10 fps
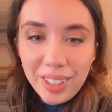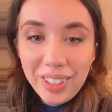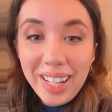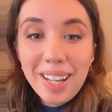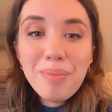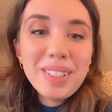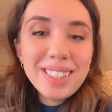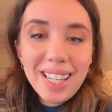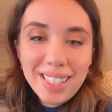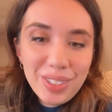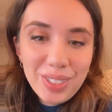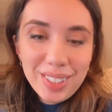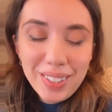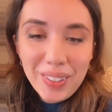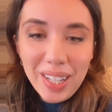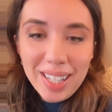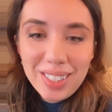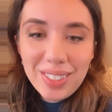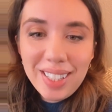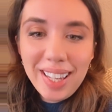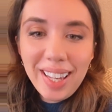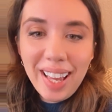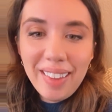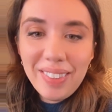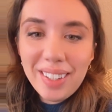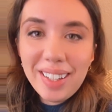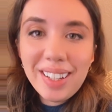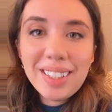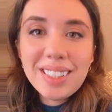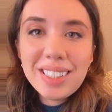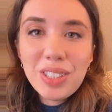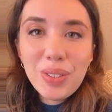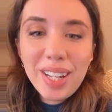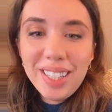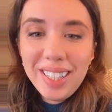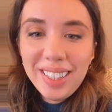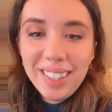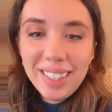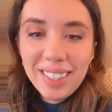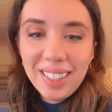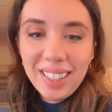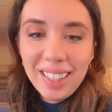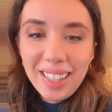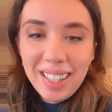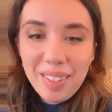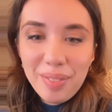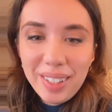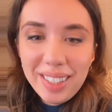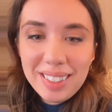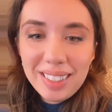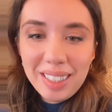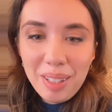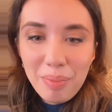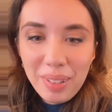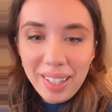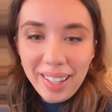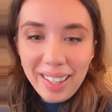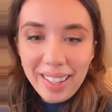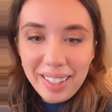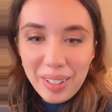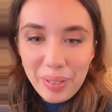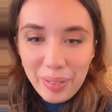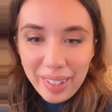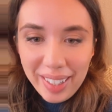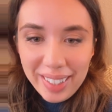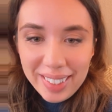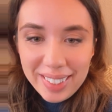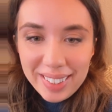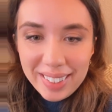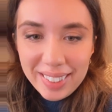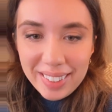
All right, I'm excited to see you guys today at the training. I think it's gonna be great.